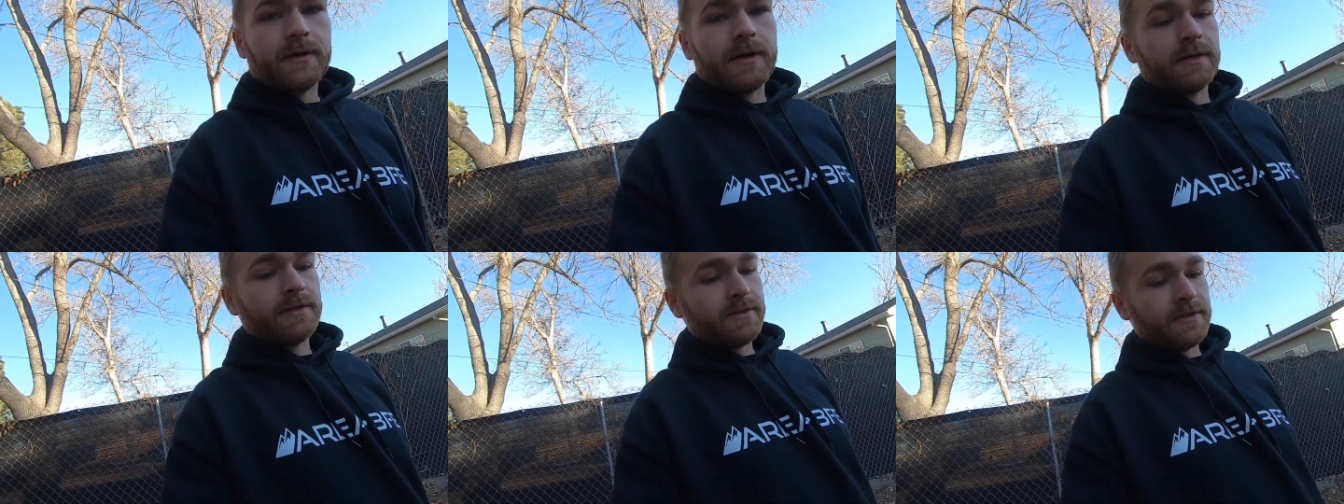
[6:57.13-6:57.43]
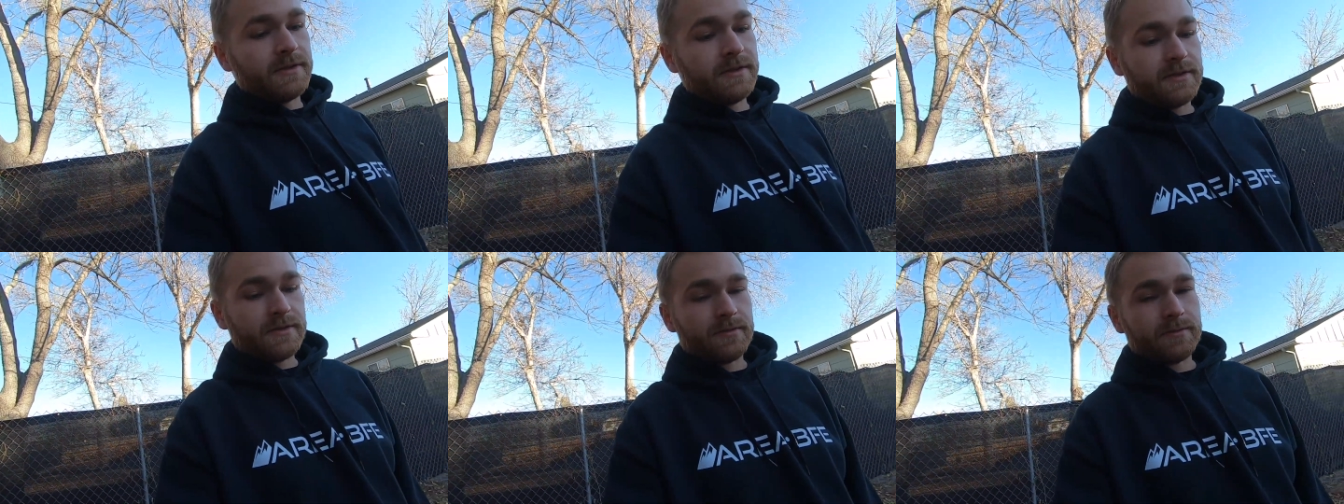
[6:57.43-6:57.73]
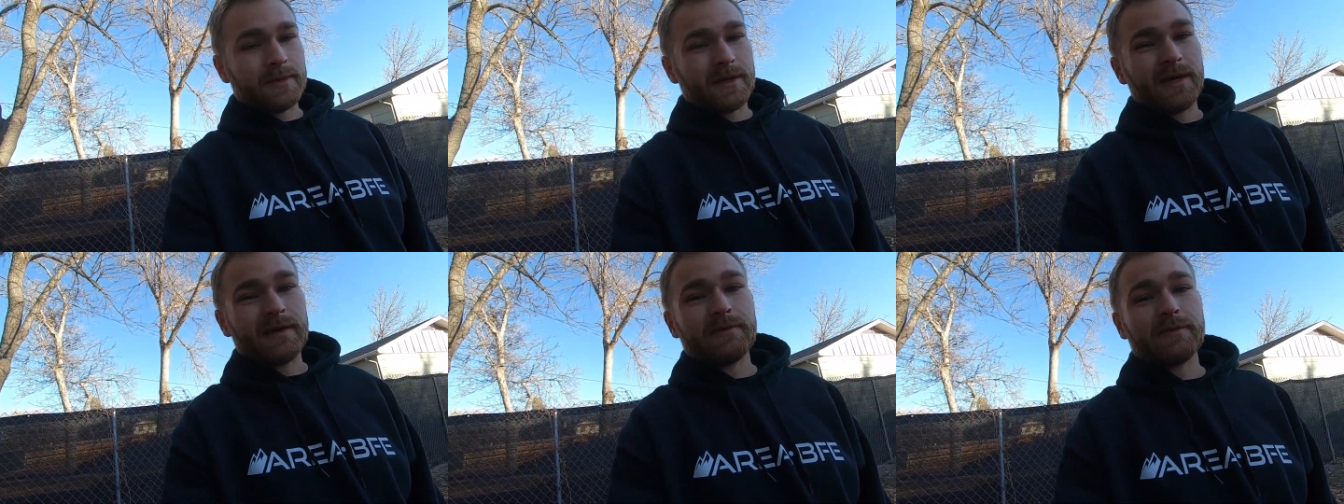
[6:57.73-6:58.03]
I just need some
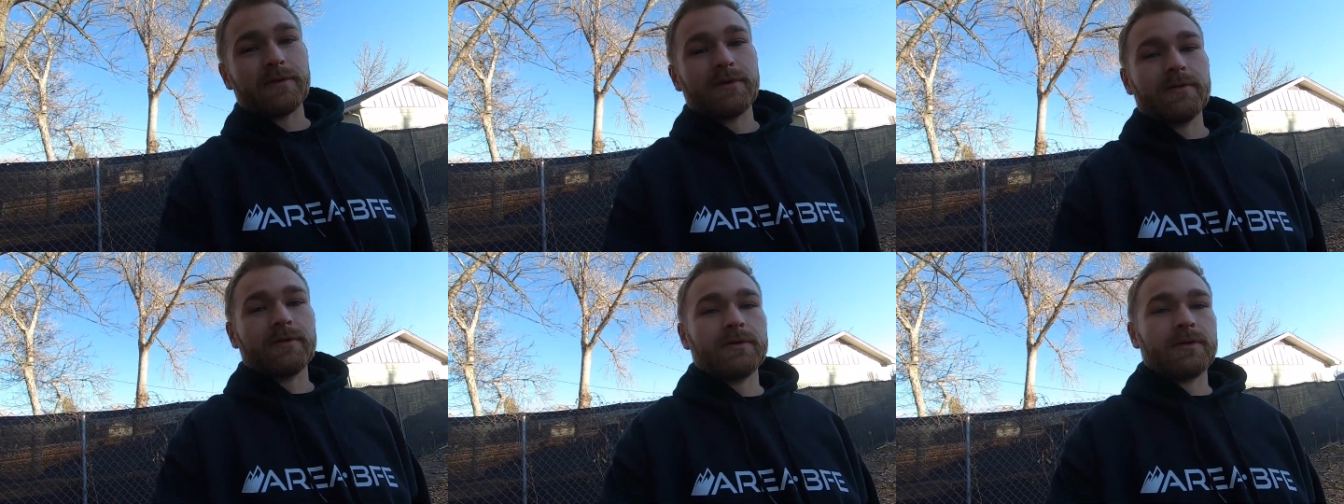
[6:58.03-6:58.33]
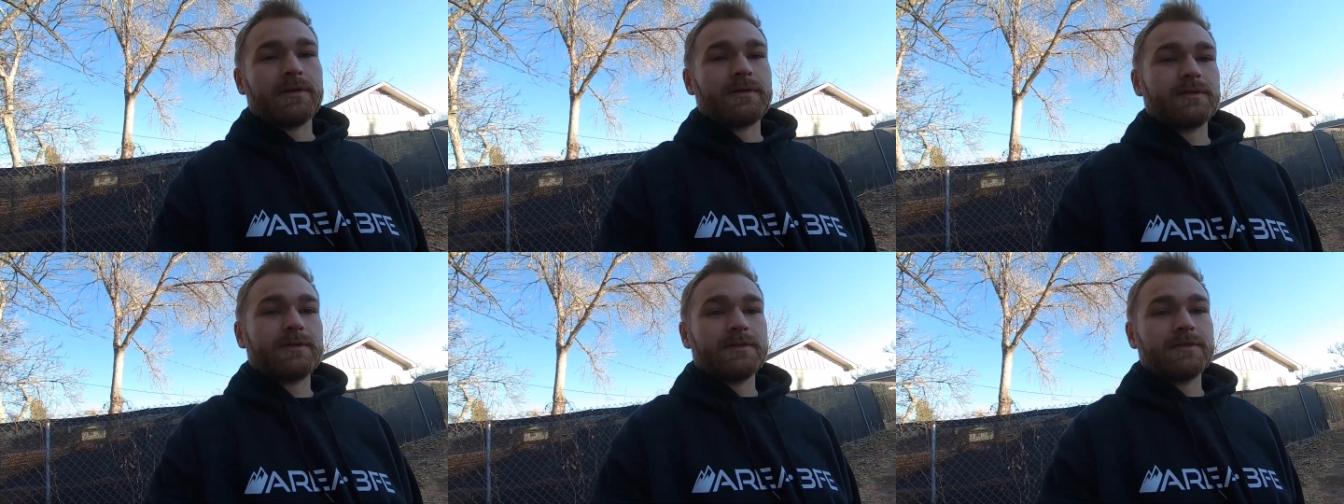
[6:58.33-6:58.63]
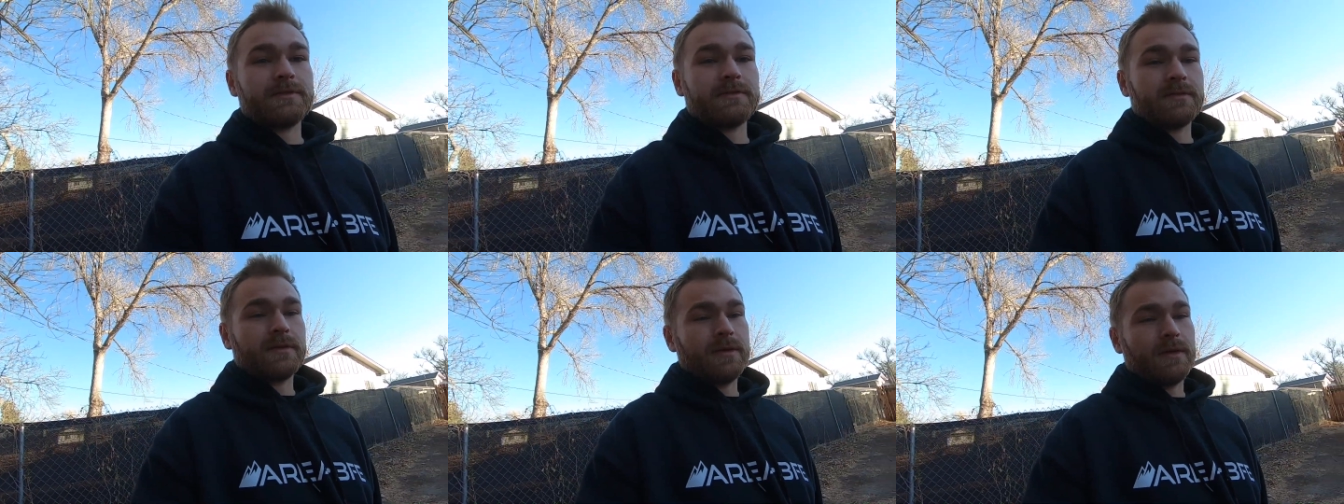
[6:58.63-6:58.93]
K-Pro. I
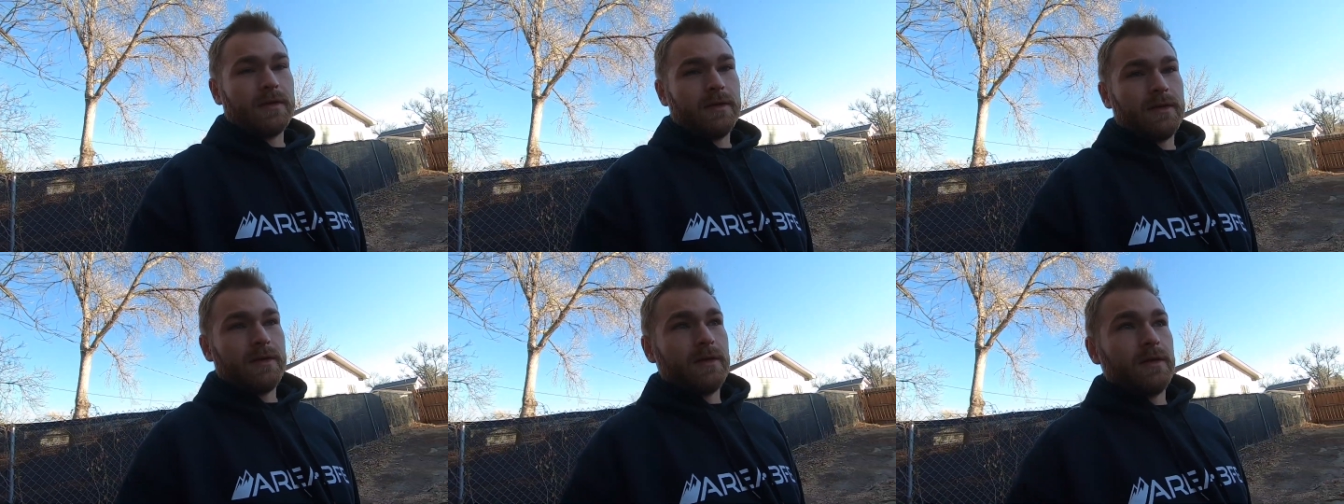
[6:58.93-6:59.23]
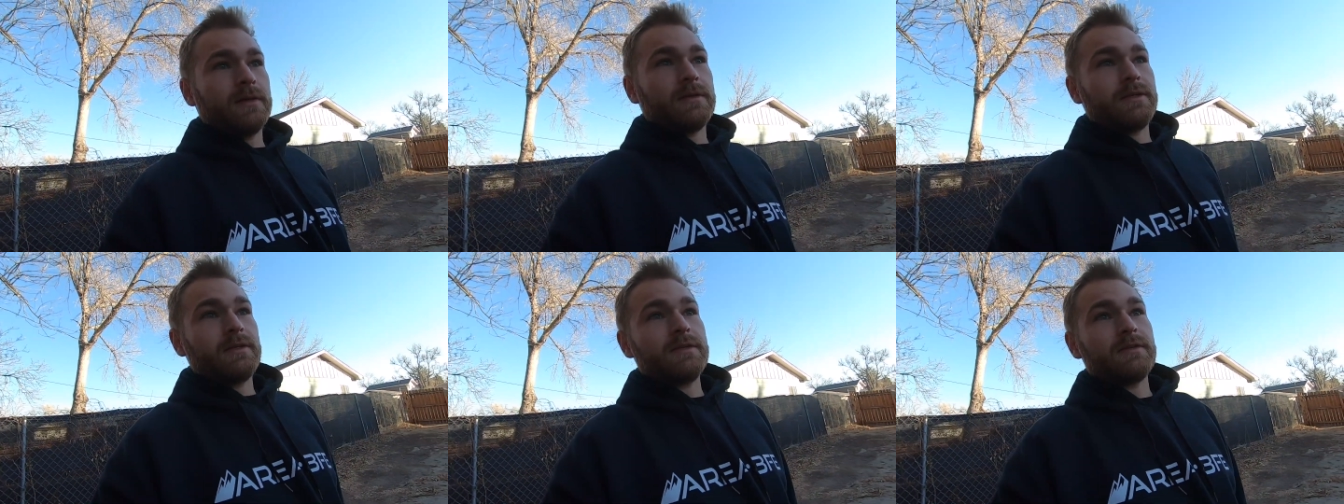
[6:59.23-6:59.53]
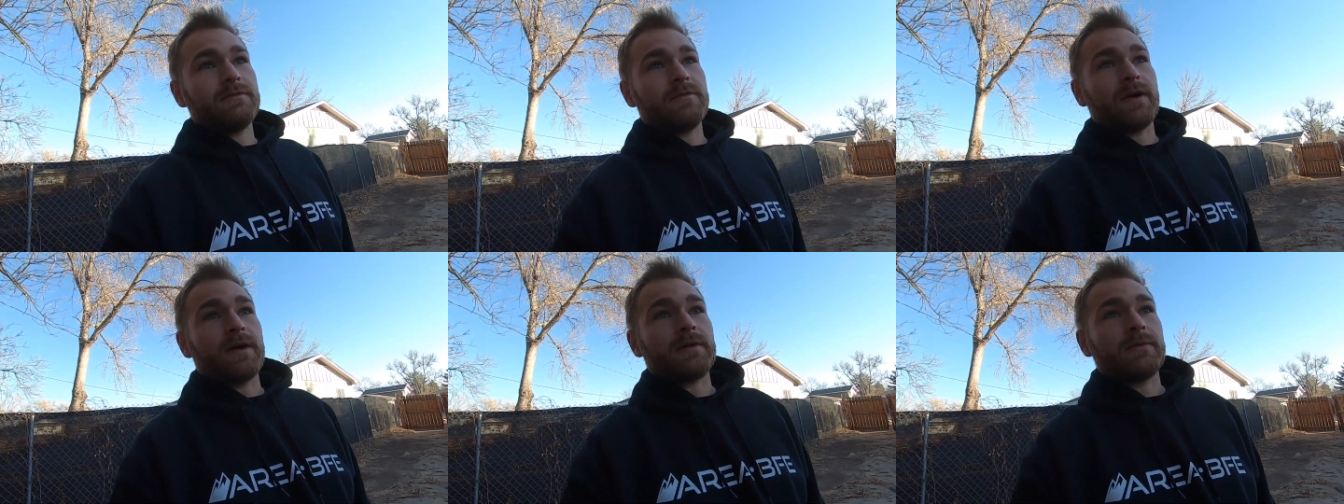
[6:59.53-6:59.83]
just need
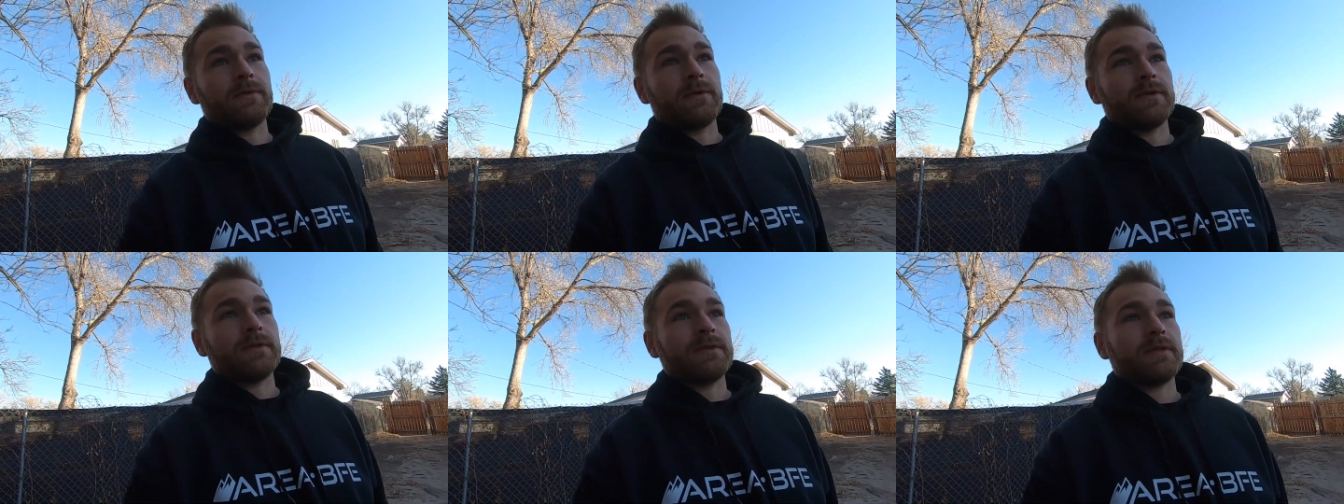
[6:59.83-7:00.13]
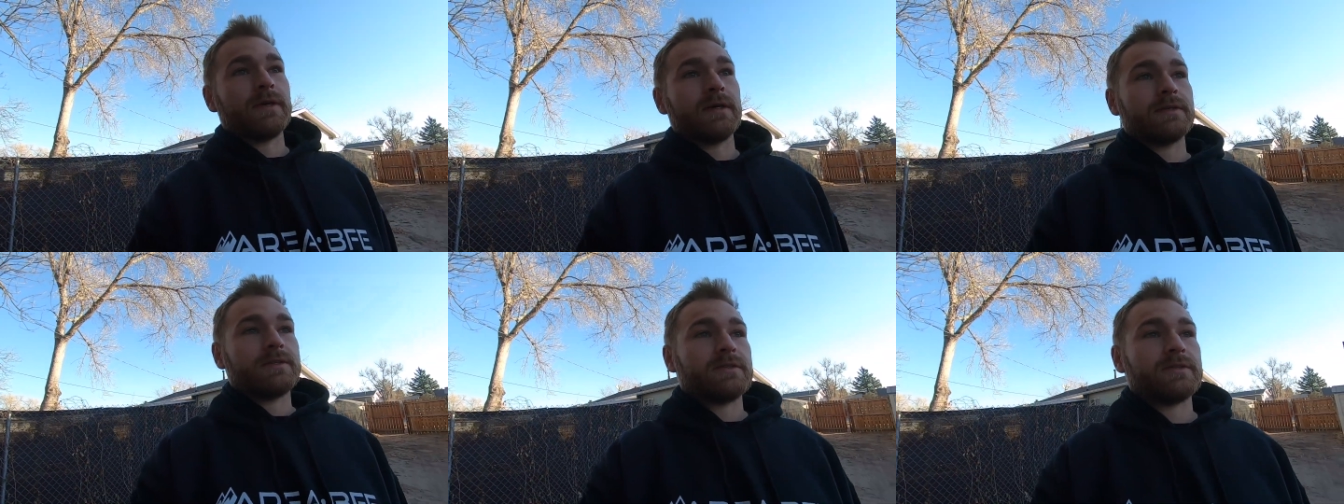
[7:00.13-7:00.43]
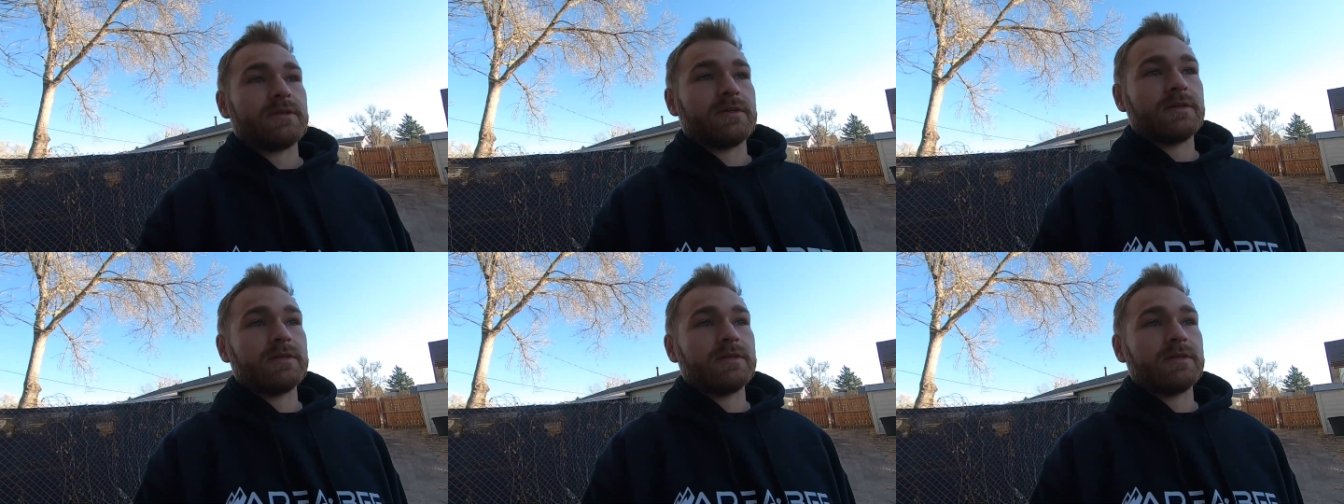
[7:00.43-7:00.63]
to find one that's